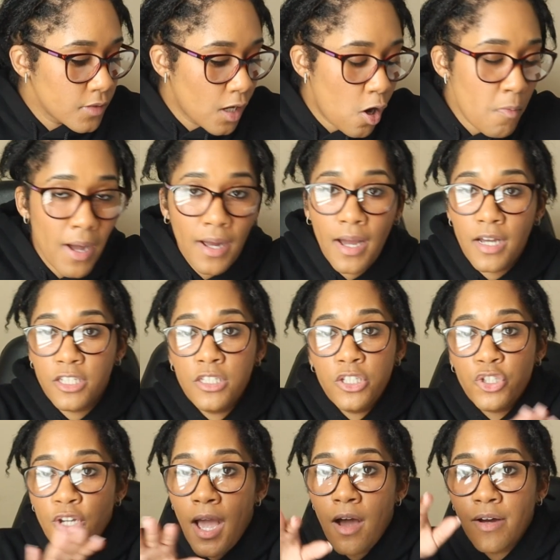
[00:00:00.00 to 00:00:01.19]
Oh my gosh, this
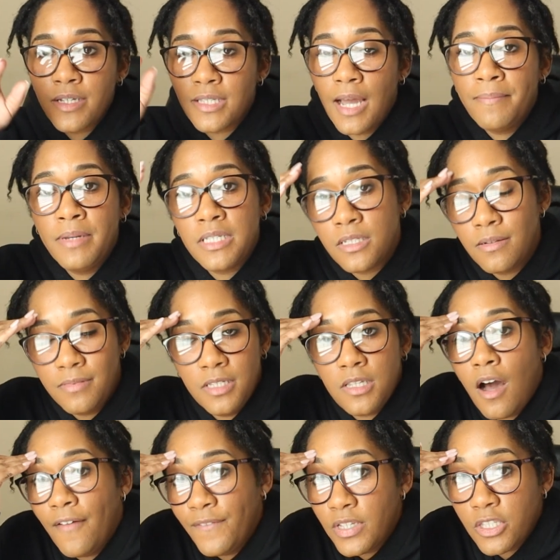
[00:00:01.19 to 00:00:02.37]
child is like messing up this
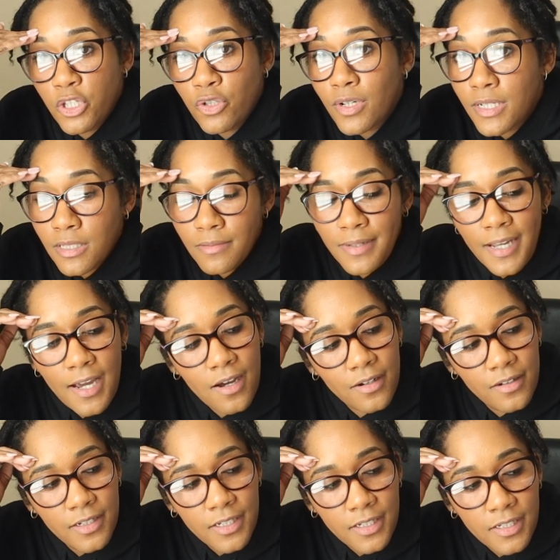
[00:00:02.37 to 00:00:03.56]
office. It's stressing me out.
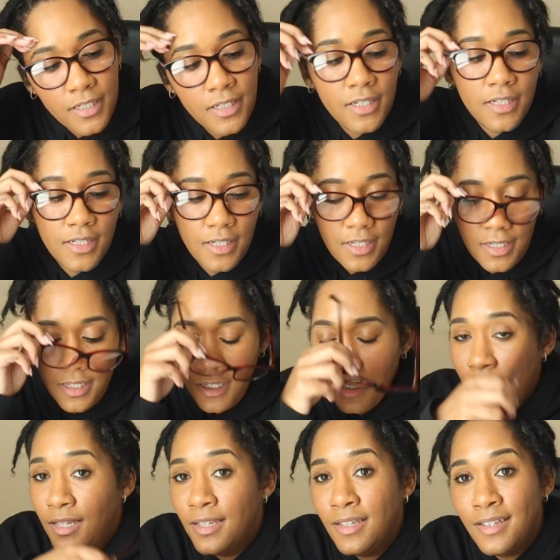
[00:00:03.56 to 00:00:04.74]

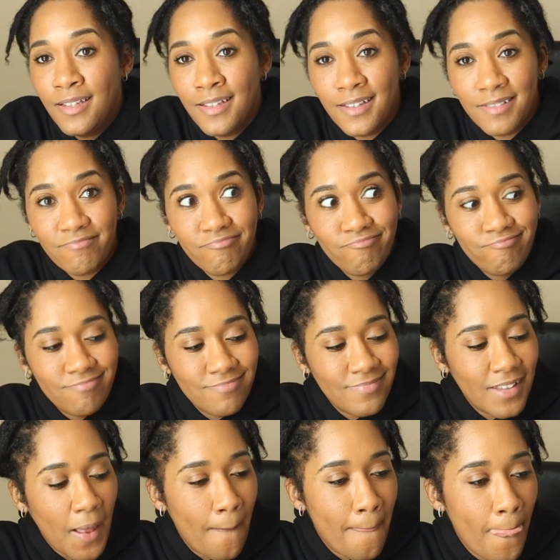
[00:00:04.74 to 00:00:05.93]

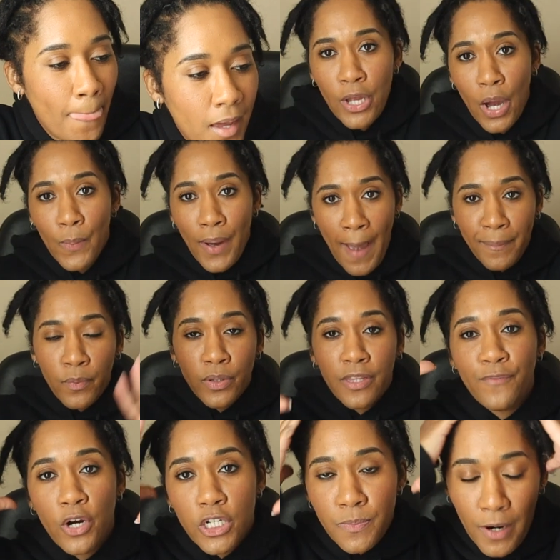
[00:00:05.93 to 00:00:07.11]
See y'all, what happened with the
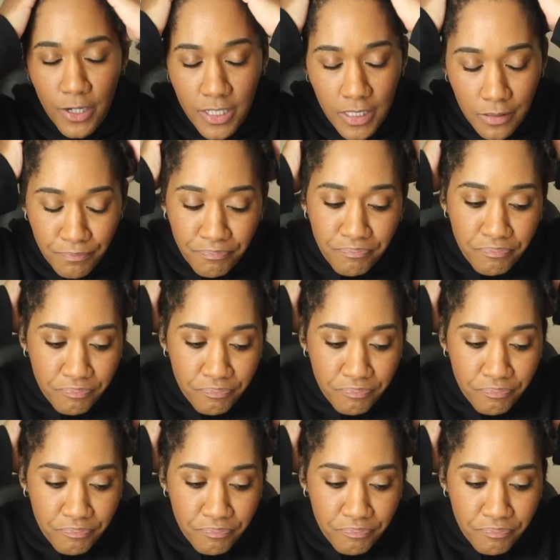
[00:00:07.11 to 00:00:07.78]
first person?